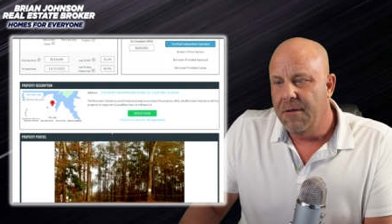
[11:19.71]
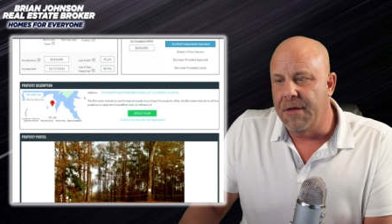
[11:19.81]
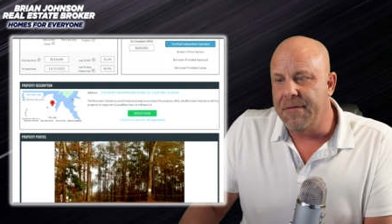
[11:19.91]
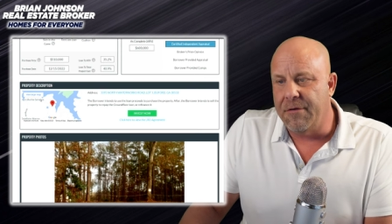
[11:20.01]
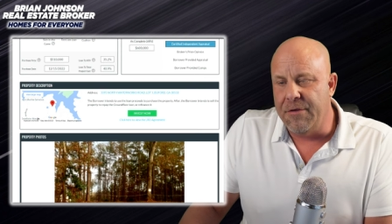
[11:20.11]

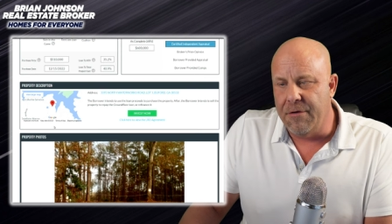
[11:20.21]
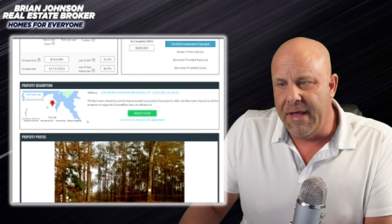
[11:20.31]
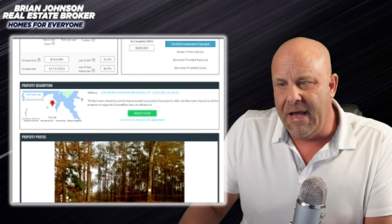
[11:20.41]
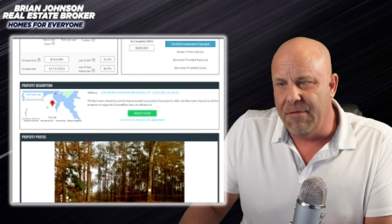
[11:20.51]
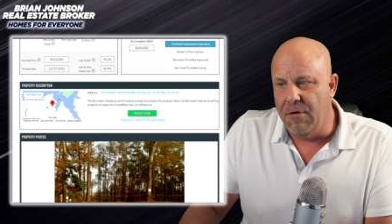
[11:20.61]
Then down here,
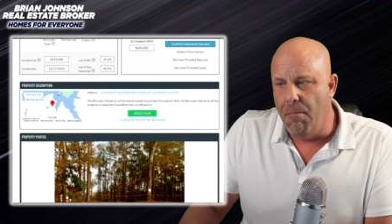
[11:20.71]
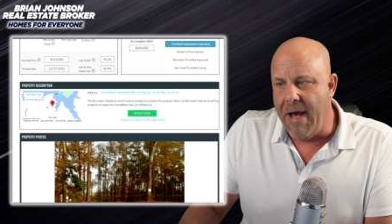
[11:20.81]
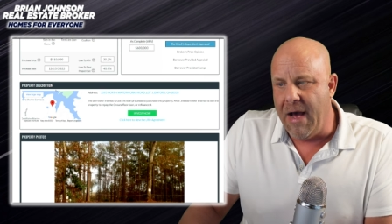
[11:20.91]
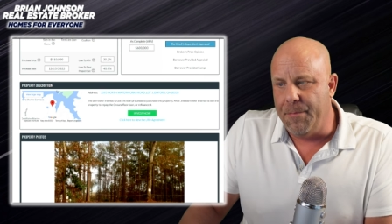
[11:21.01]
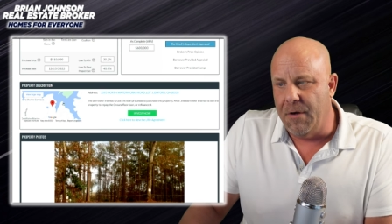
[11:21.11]
they have a little
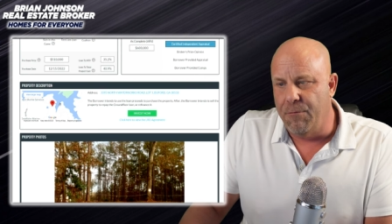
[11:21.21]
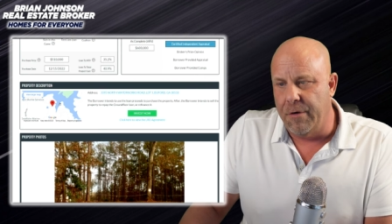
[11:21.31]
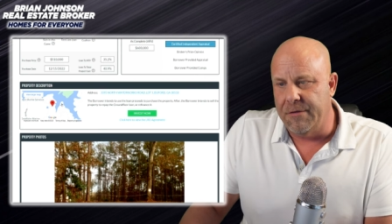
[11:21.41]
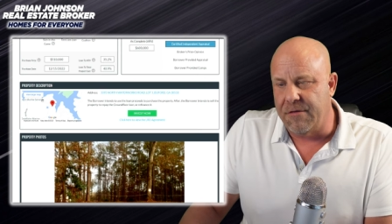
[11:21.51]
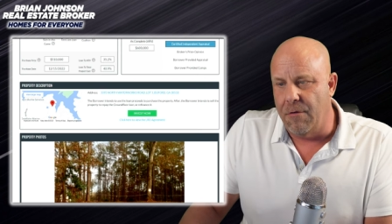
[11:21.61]
map of
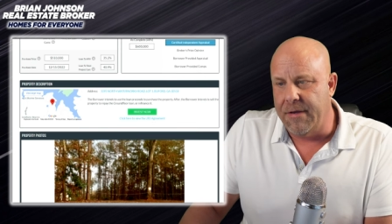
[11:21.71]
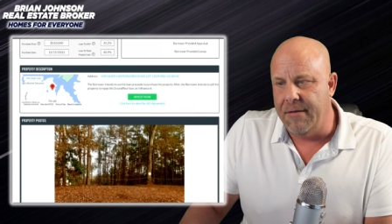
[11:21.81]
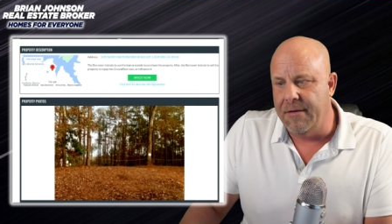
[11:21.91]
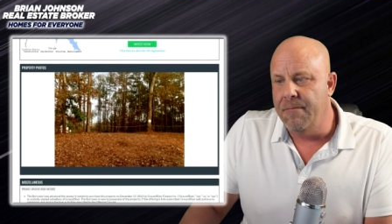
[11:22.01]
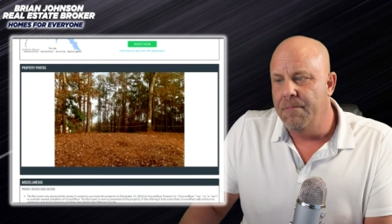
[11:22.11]
where it's
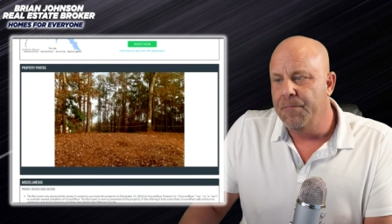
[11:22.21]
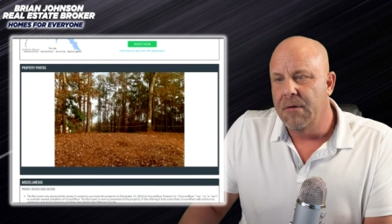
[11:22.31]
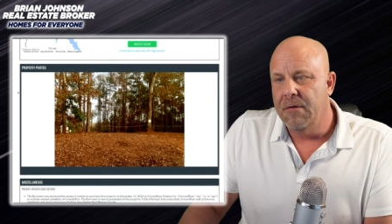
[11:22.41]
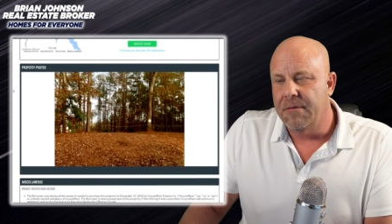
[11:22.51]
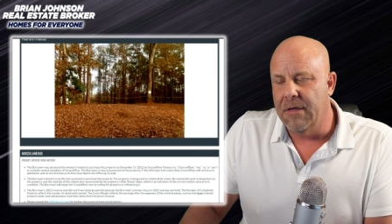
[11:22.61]
located.
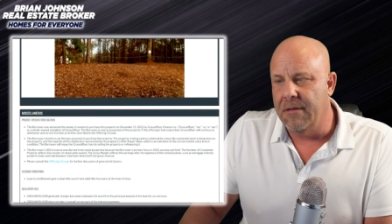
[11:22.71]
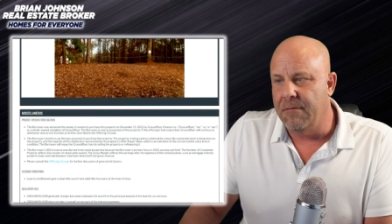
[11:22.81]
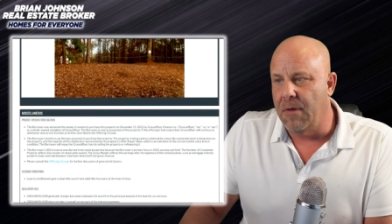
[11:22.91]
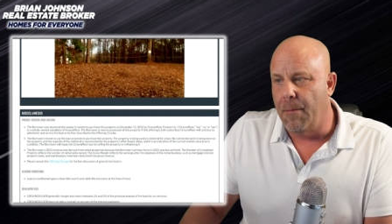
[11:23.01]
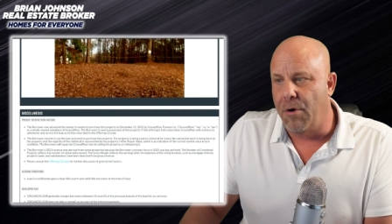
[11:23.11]
Then
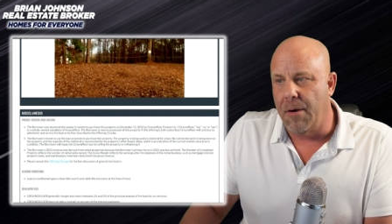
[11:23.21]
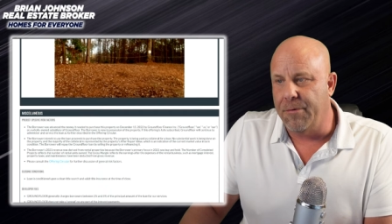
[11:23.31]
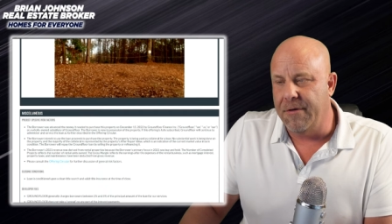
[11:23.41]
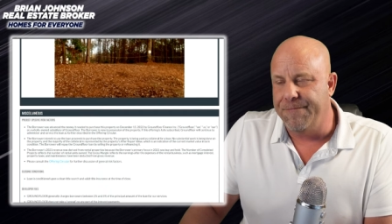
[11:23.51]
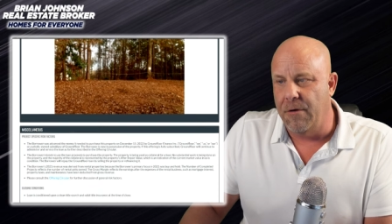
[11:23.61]
a
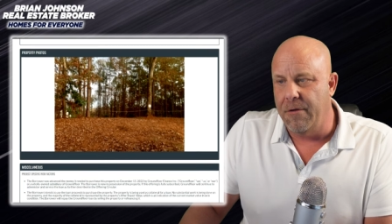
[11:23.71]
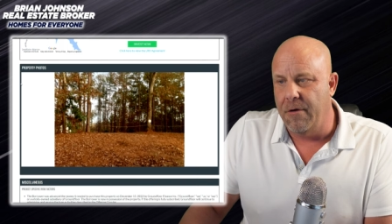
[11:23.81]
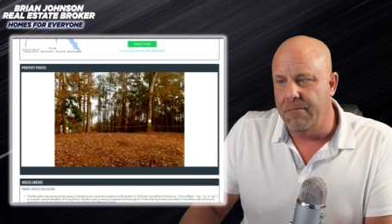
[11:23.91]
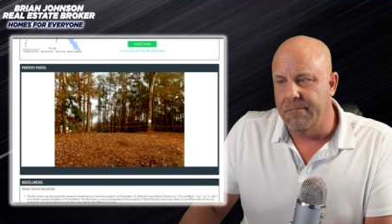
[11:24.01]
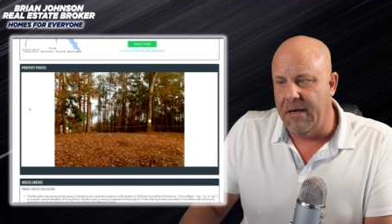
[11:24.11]
property
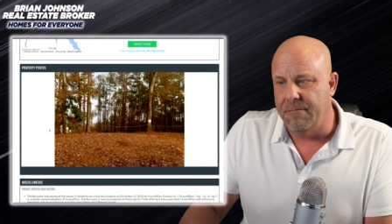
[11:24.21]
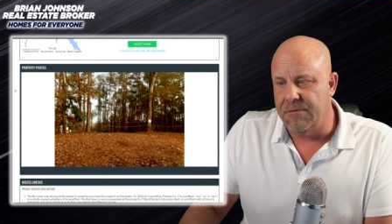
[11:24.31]
photo, that